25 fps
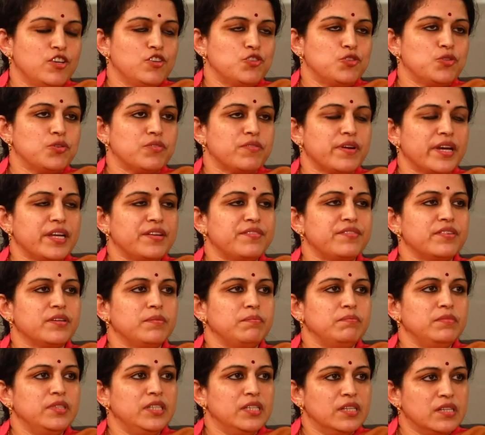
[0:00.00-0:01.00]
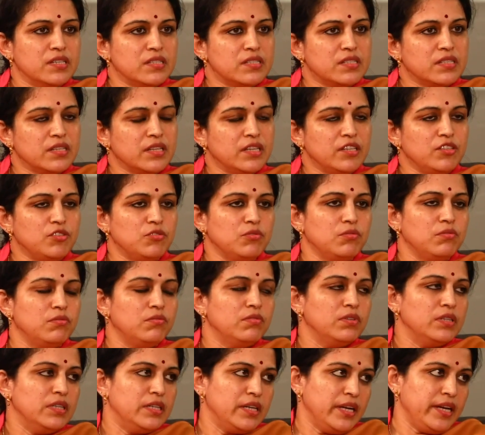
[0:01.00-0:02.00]
So right from nursery
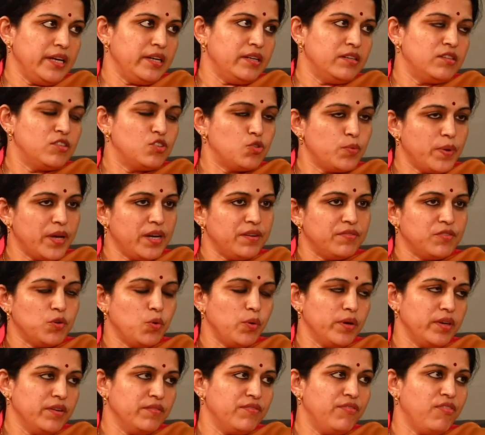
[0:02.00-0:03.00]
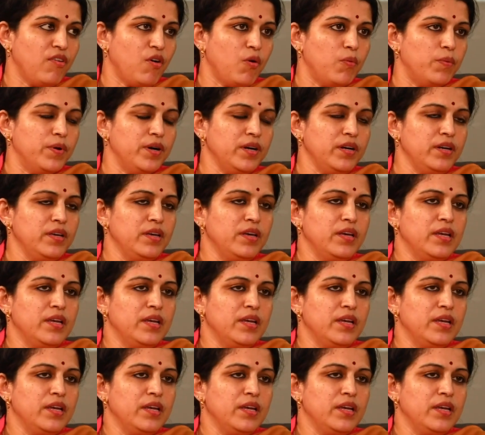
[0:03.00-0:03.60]
to grade 12 going forward,